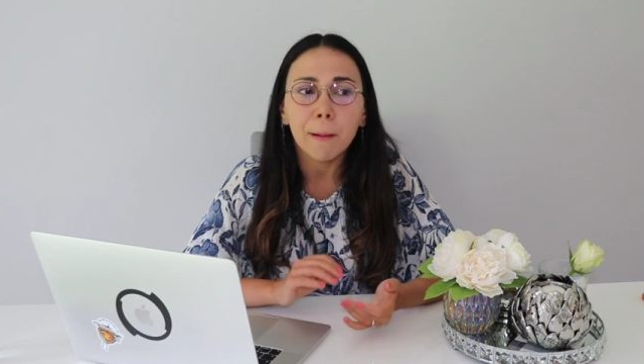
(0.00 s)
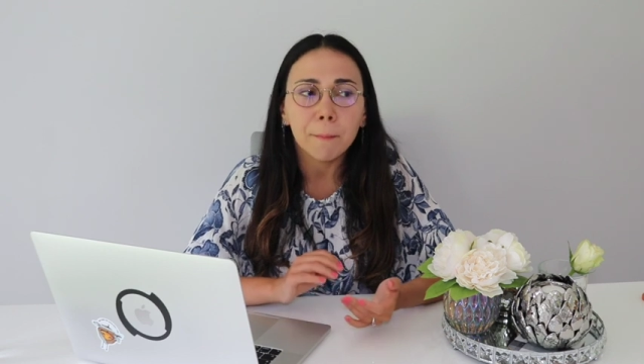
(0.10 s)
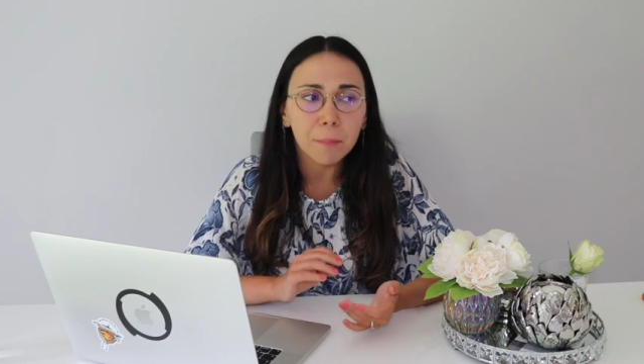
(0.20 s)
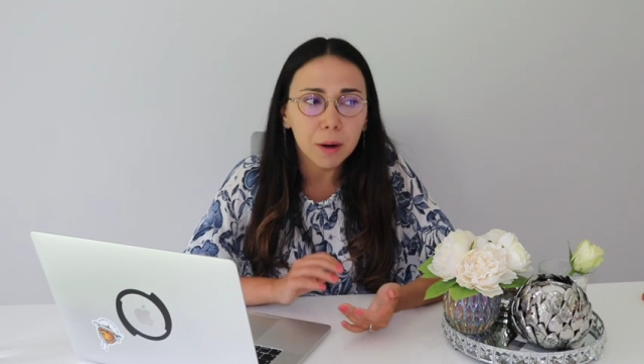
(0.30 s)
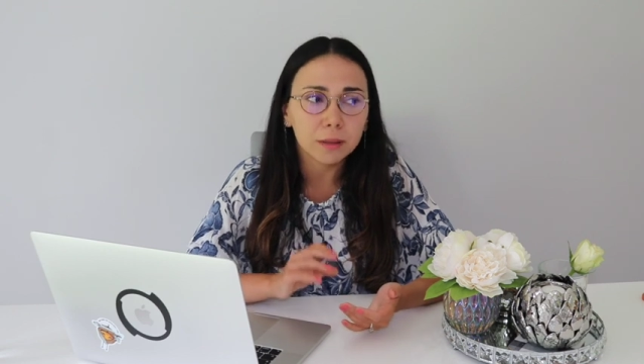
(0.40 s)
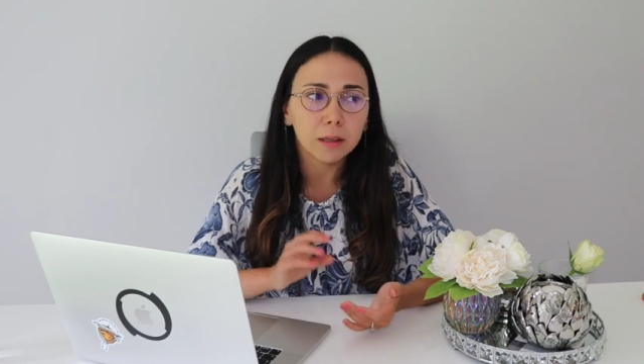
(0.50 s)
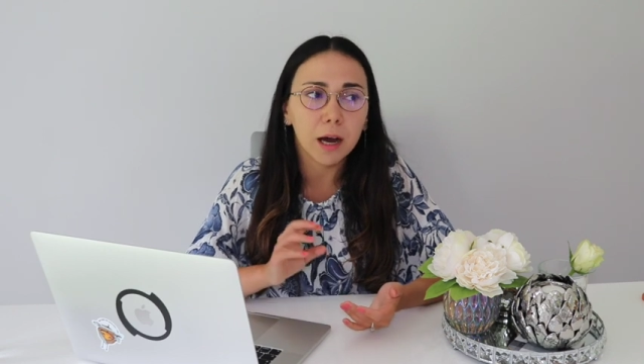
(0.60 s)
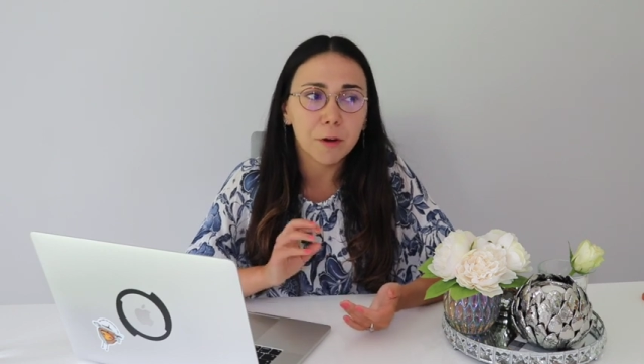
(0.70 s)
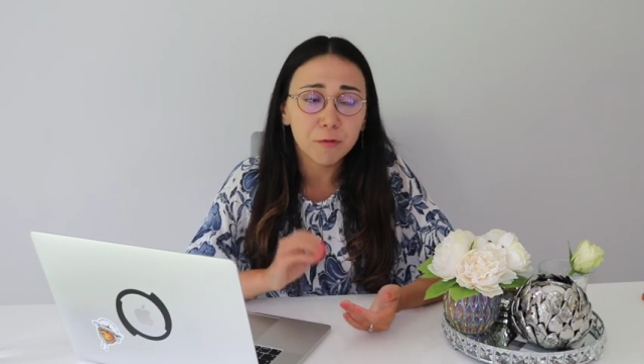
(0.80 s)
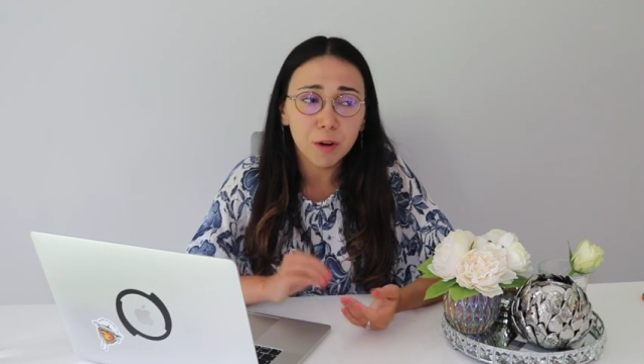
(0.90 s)
but
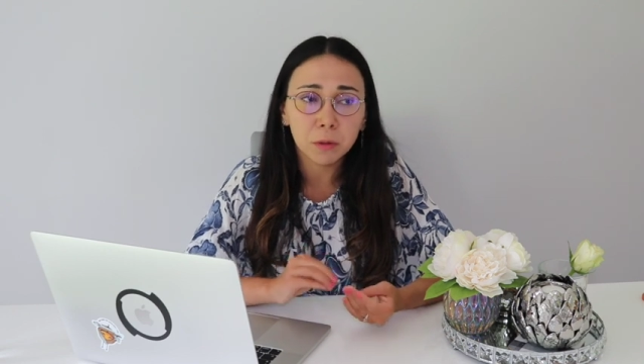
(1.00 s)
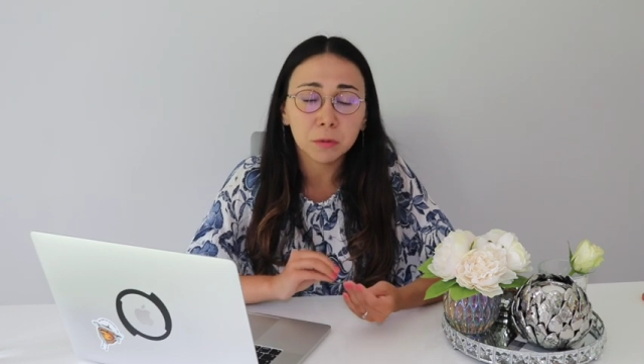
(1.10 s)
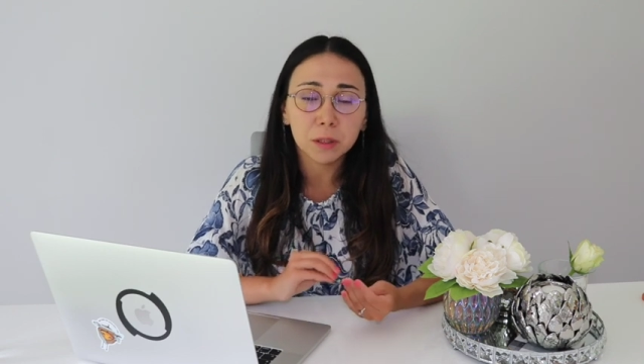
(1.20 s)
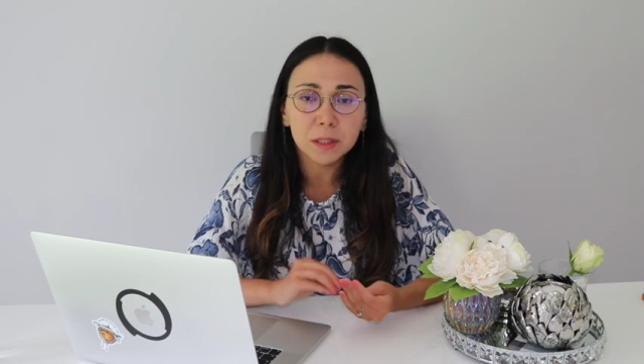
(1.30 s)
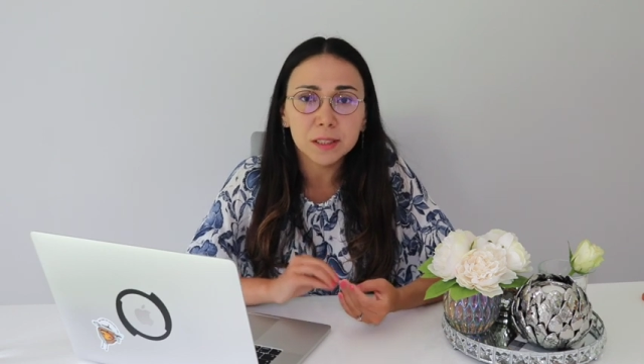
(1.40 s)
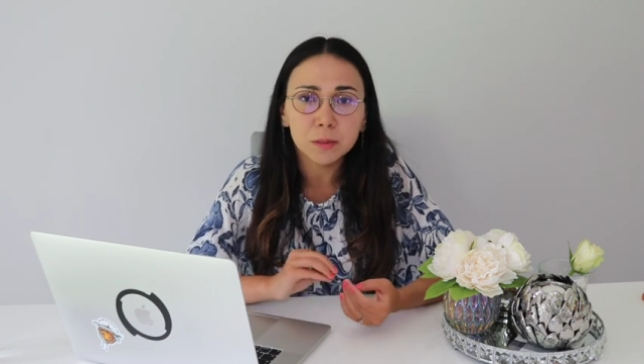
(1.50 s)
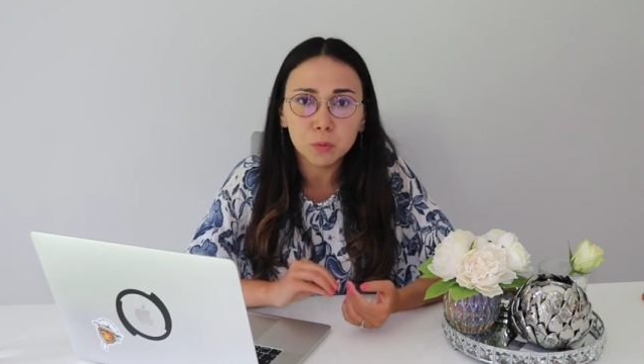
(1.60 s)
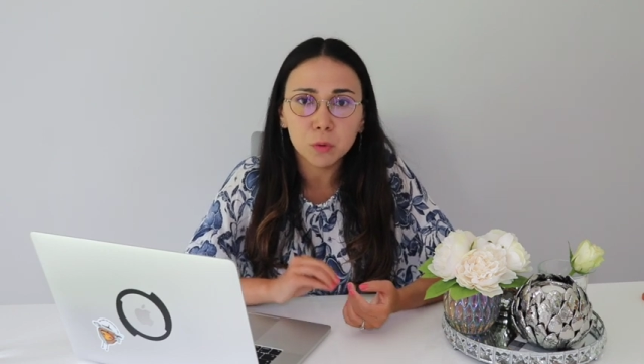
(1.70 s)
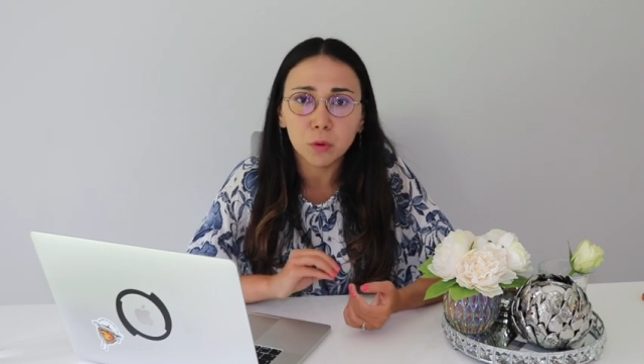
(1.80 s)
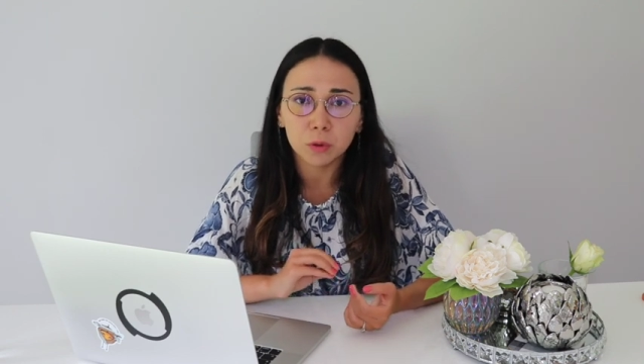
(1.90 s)
I found his
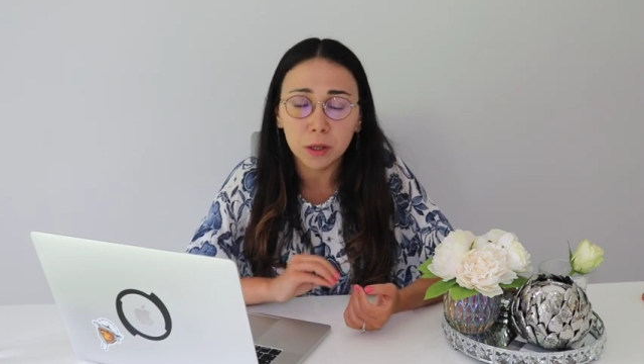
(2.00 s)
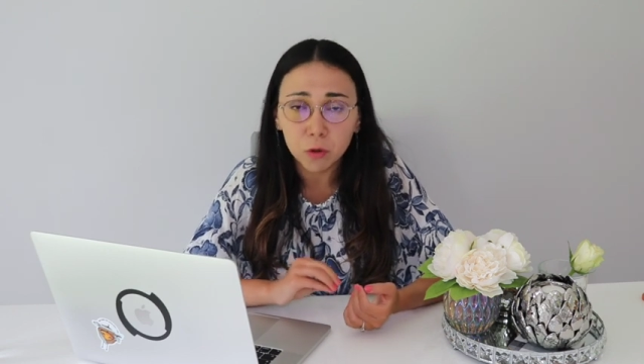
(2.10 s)
book on